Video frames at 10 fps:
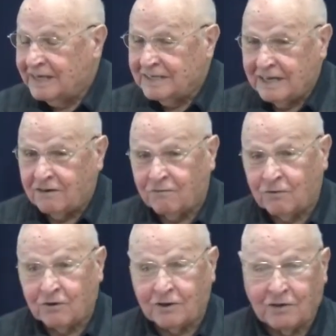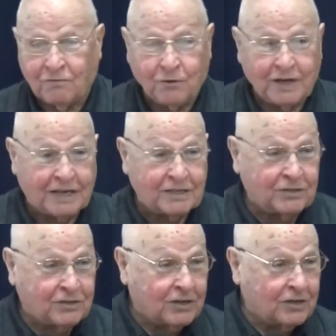Therefore, if we are the
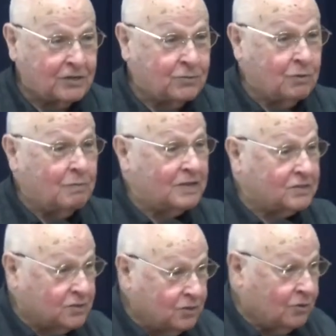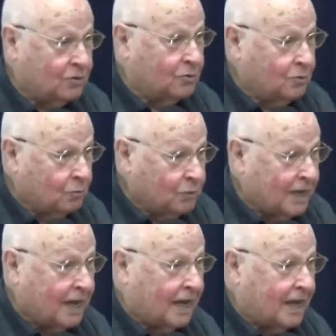church, we must know who we
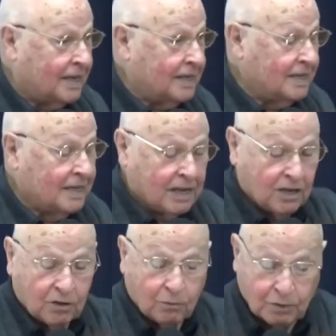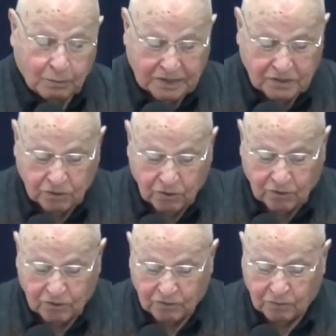are. We must
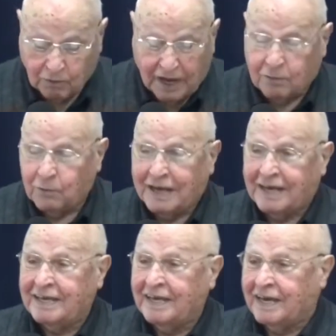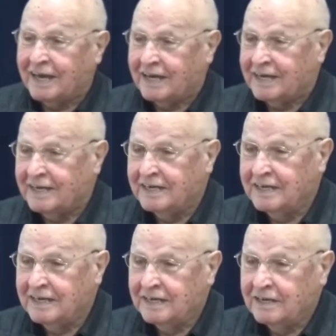know why we are here,
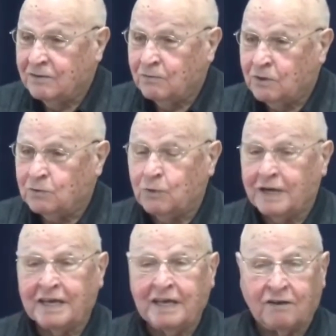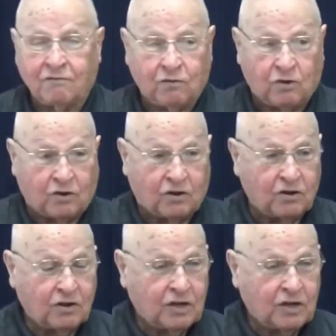what we're here for.